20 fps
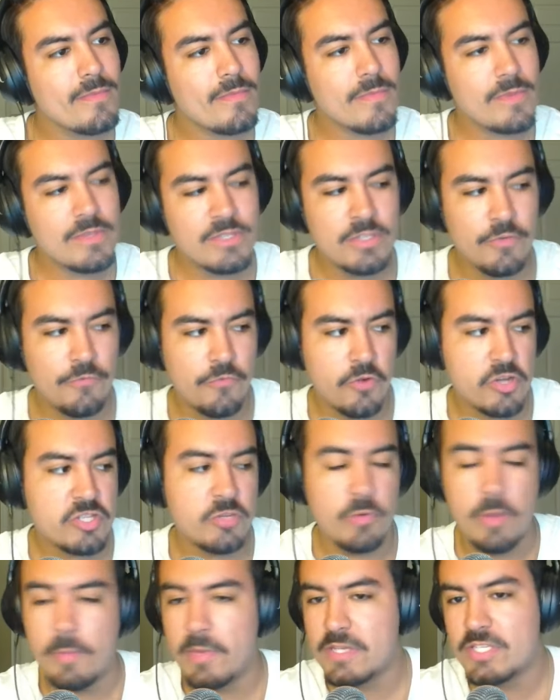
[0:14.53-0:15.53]
So first,
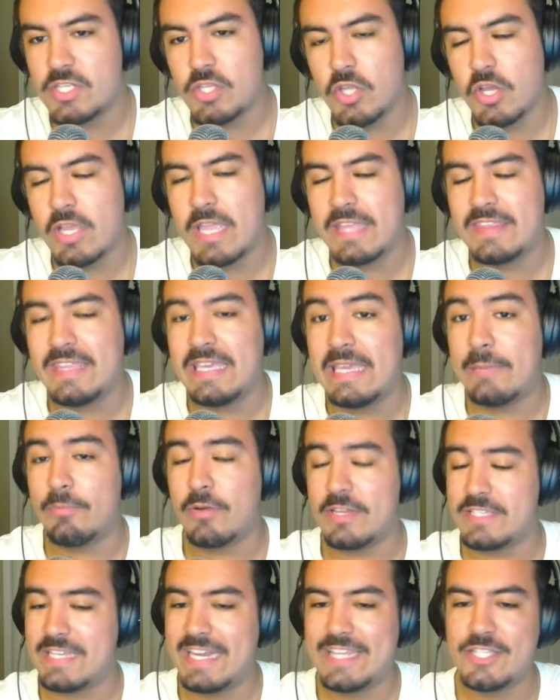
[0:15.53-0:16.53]
we must look at the
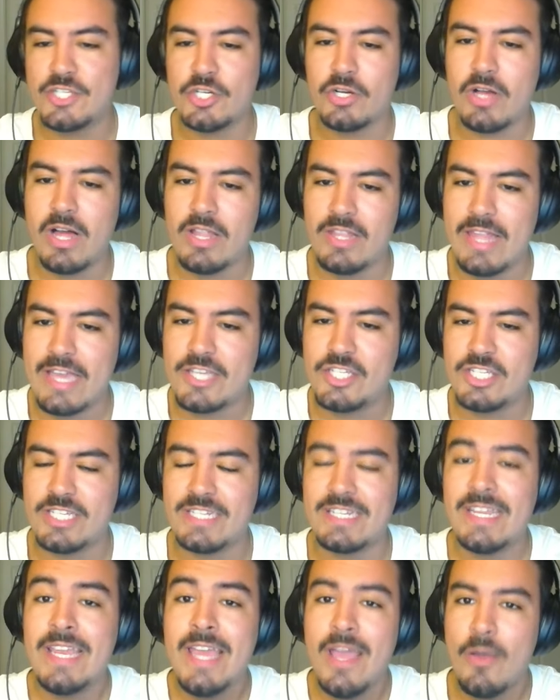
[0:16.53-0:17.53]
presidential
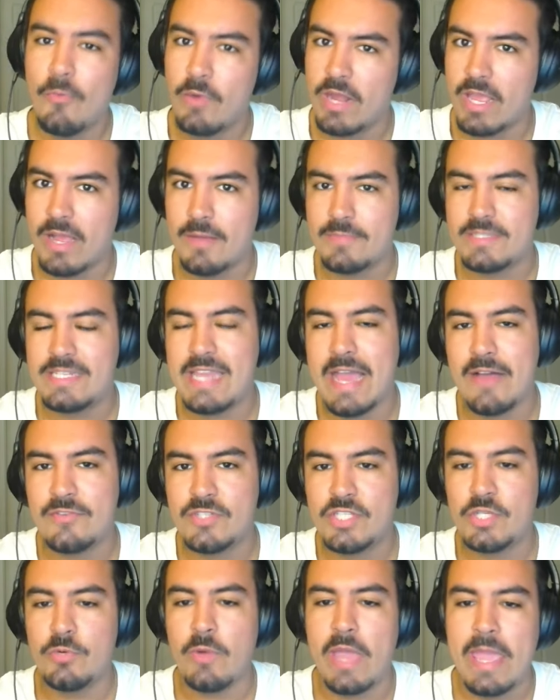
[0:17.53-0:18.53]
election when it comes down
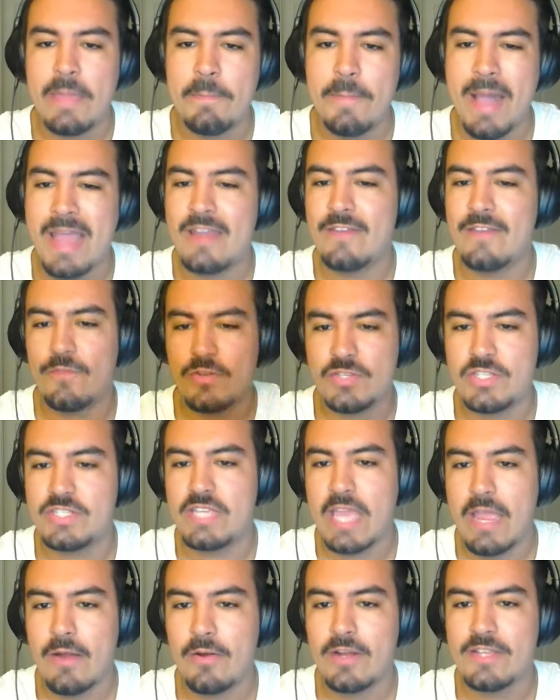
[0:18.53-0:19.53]
to a Biden versus
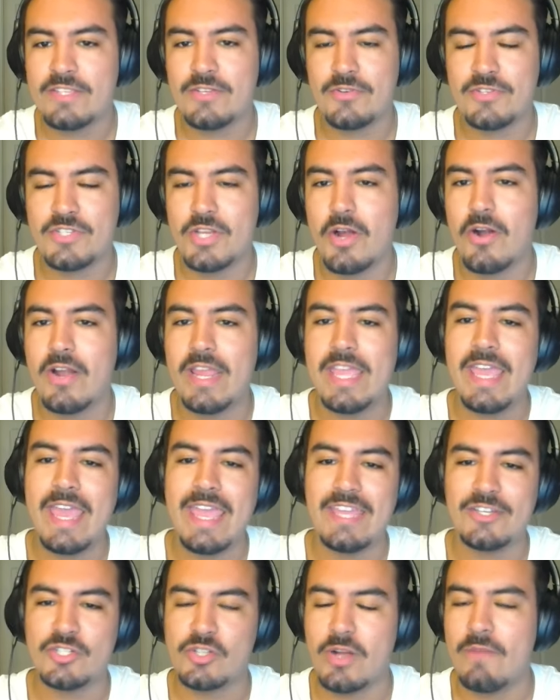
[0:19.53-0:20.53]
Harris, or sorry,
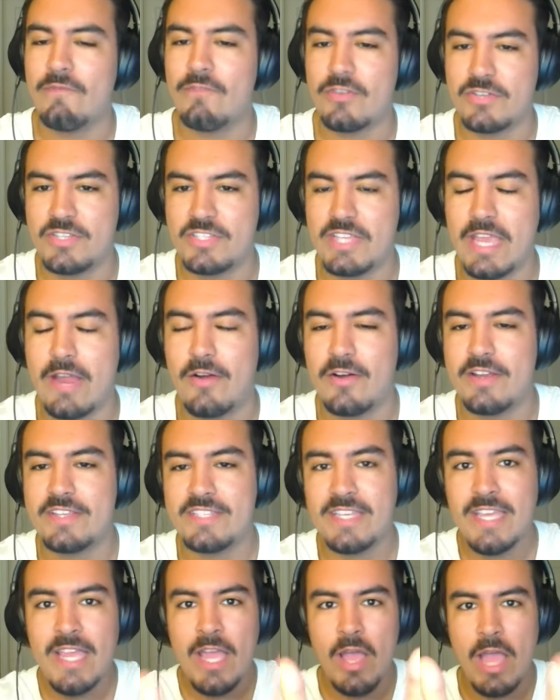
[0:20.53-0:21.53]
a Trump versus
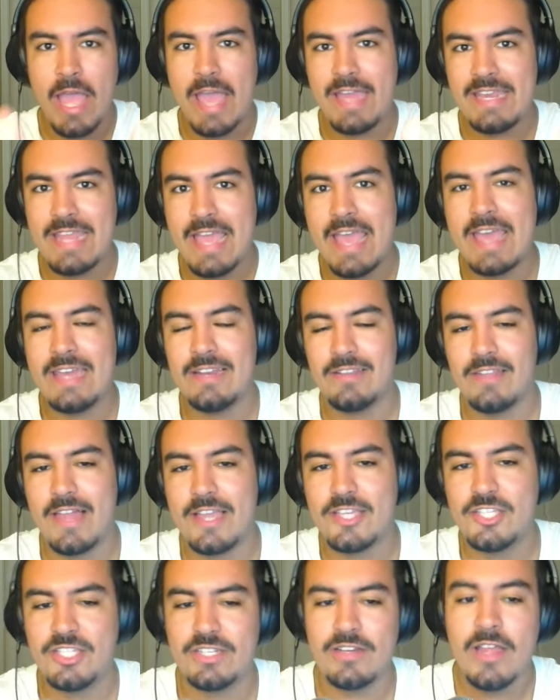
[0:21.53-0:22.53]
Harris head-to-head
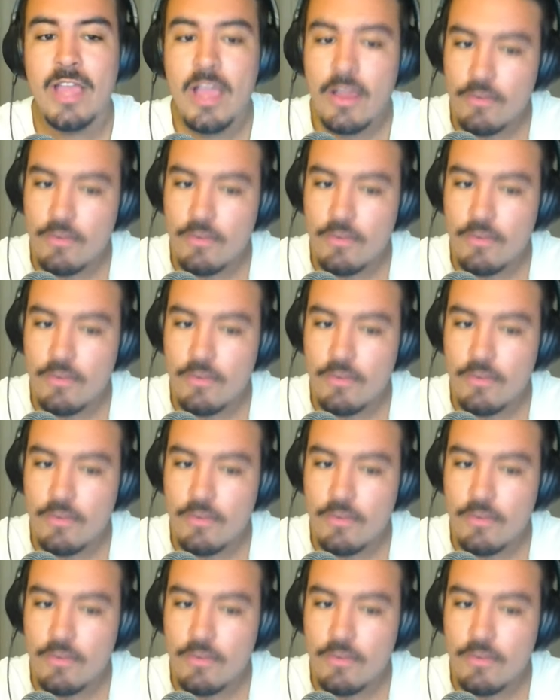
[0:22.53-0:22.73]
election.